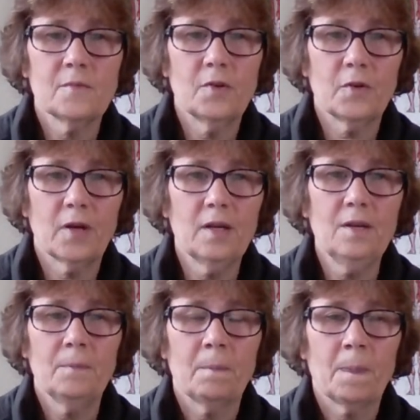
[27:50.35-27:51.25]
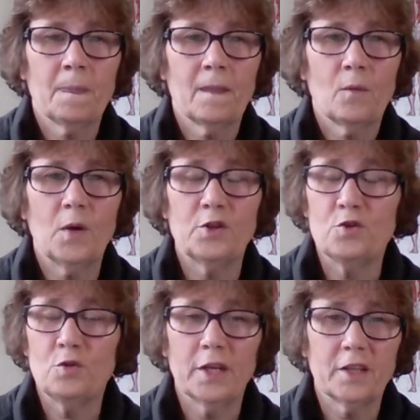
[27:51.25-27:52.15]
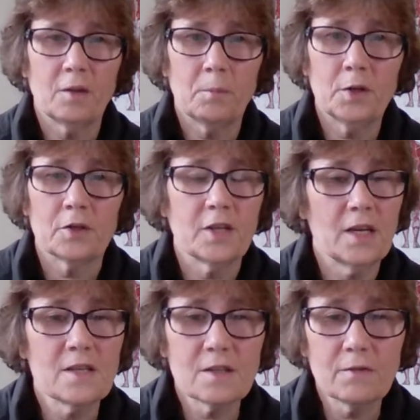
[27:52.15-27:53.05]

Okay. Whether you like the bitter taste